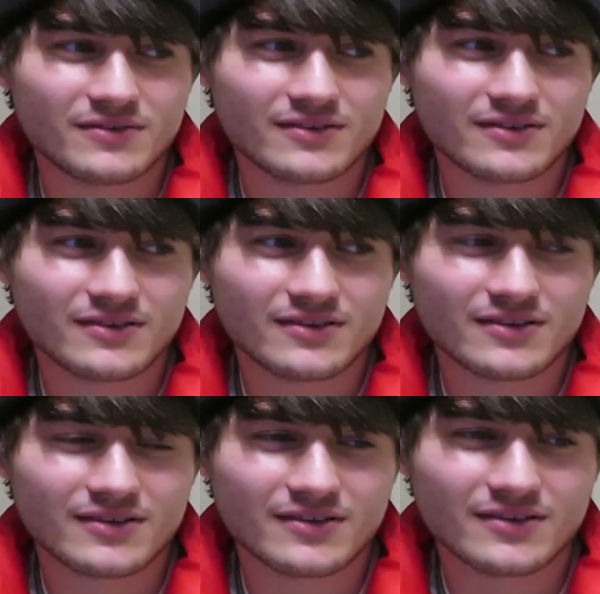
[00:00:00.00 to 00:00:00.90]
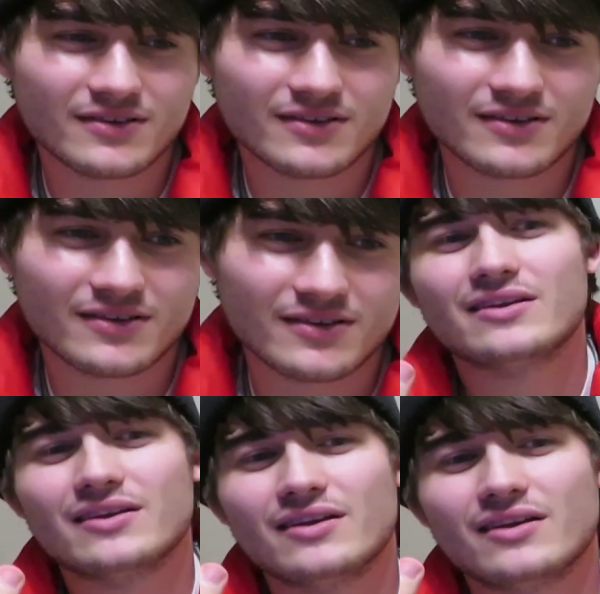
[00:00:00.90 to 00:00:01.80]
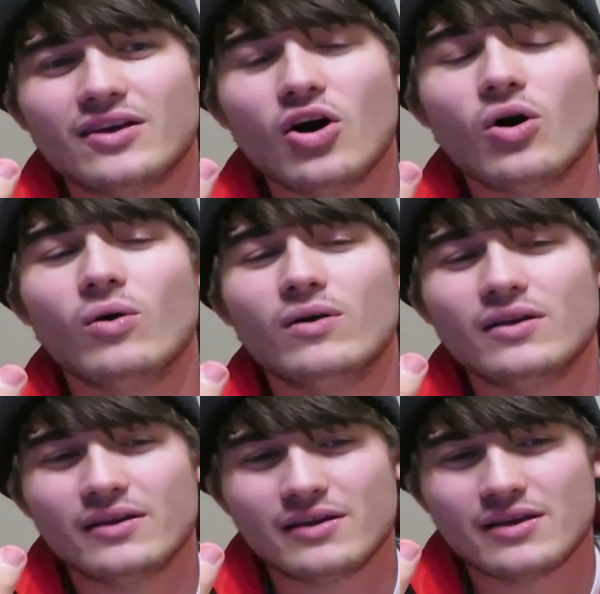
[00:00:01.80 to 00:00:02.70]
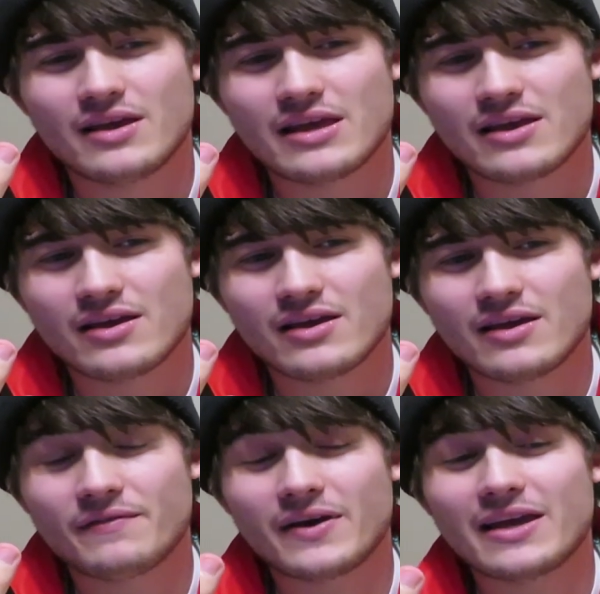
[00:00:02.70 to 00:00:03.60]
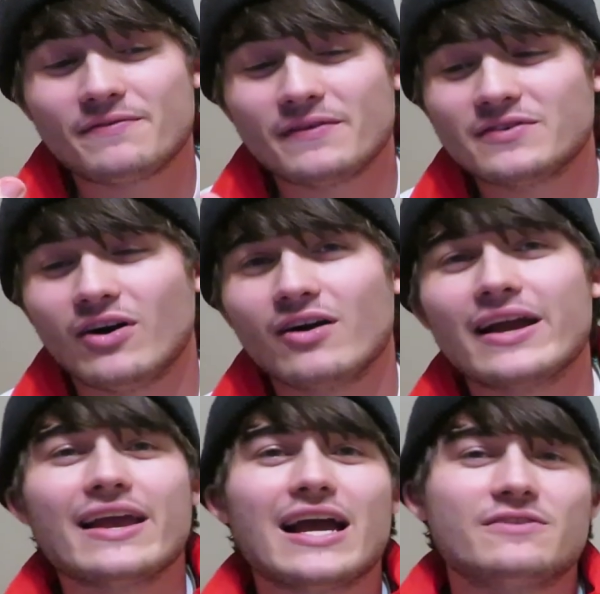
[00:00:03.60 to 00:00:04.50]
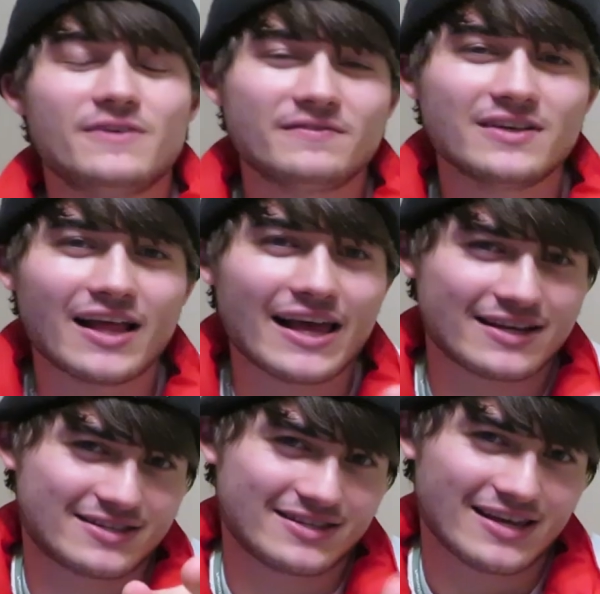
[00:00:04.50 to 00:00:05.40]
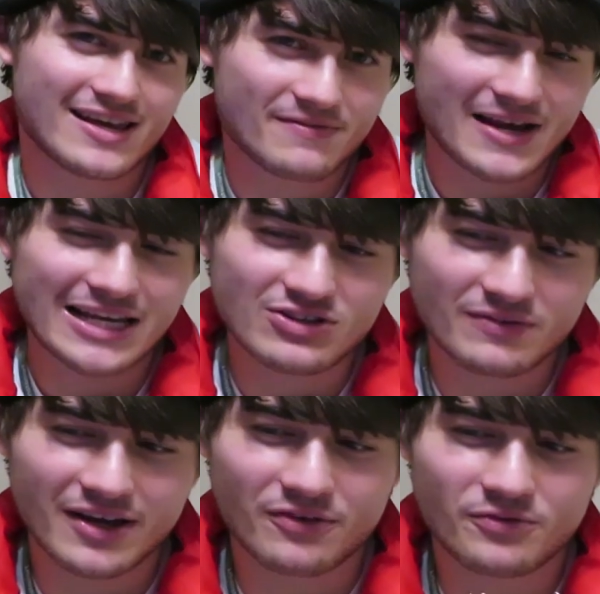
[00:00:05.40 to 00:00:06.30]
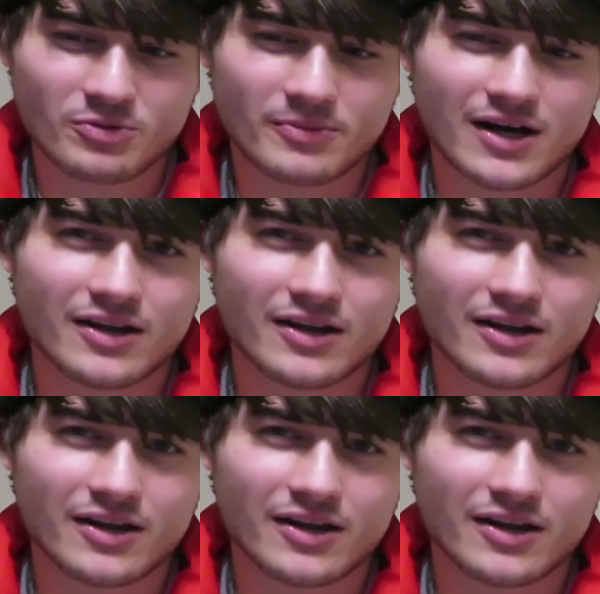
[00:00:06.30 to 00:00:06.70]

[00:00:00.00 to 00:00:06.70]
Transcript: 50. That's fair. That's, that's hard. In a face oh. reveal, if I hit 50, okay guys, 50 likes, face a real from